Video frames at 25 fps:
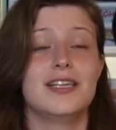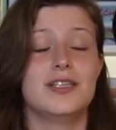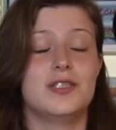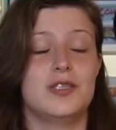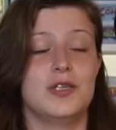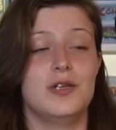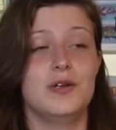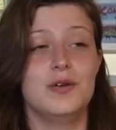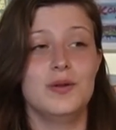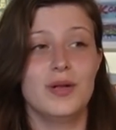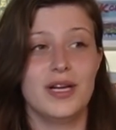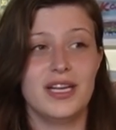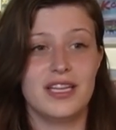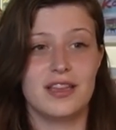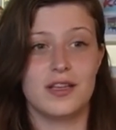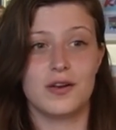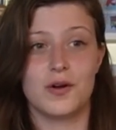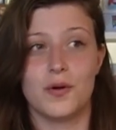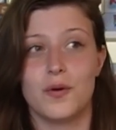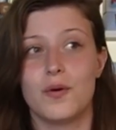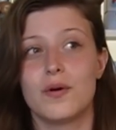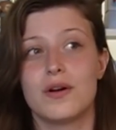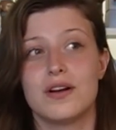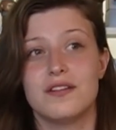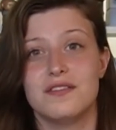Do you like the
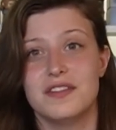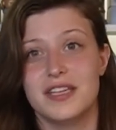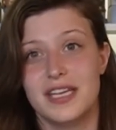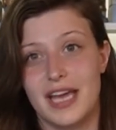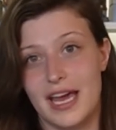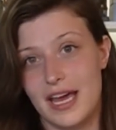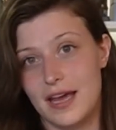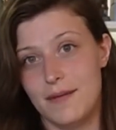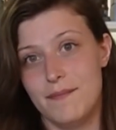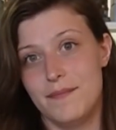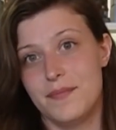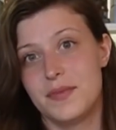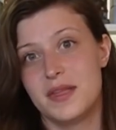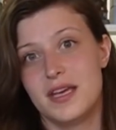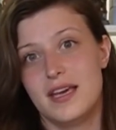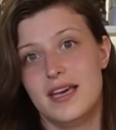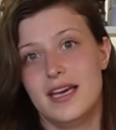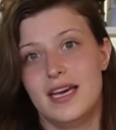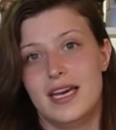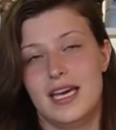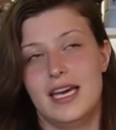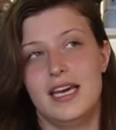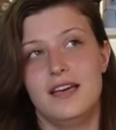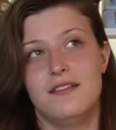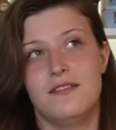core of the game?
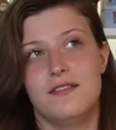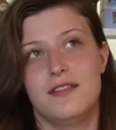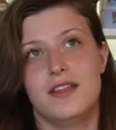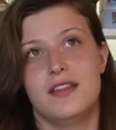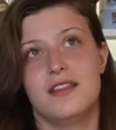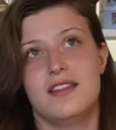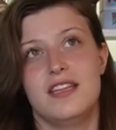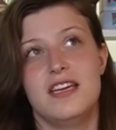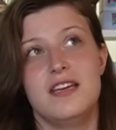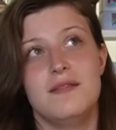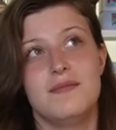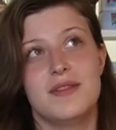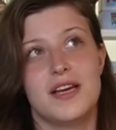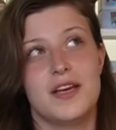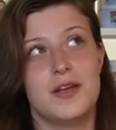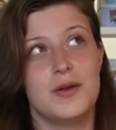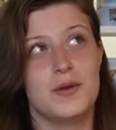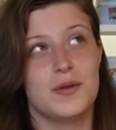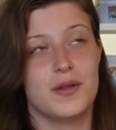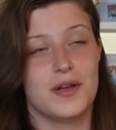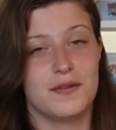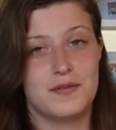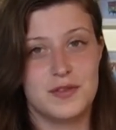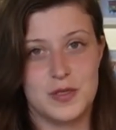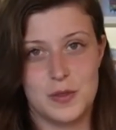If the theme that you
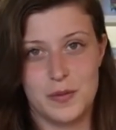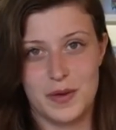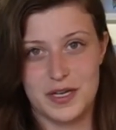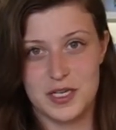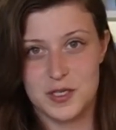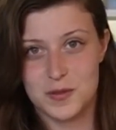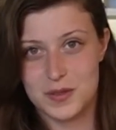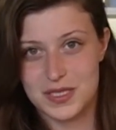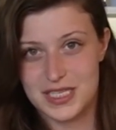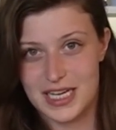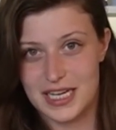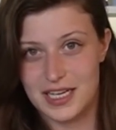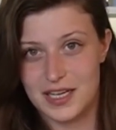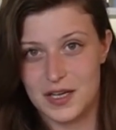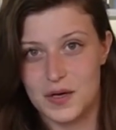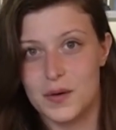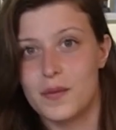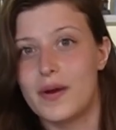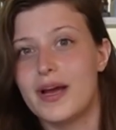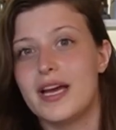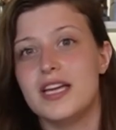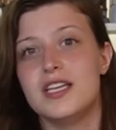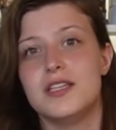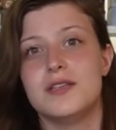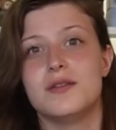love so much was taken
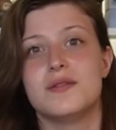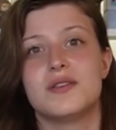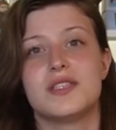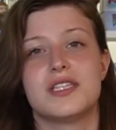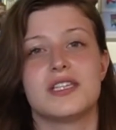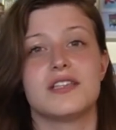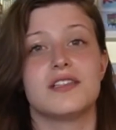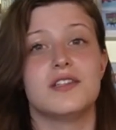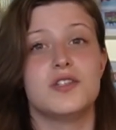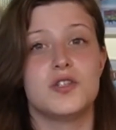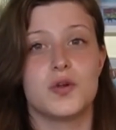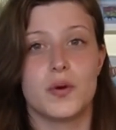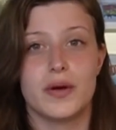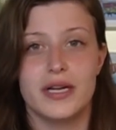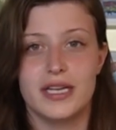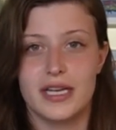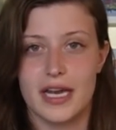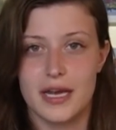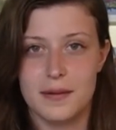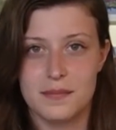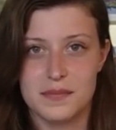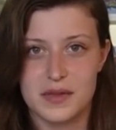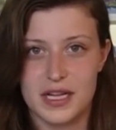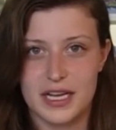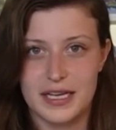away, do you still enjoy
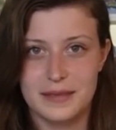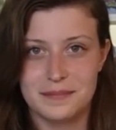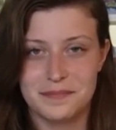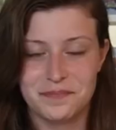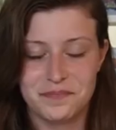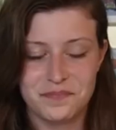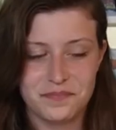gameplay?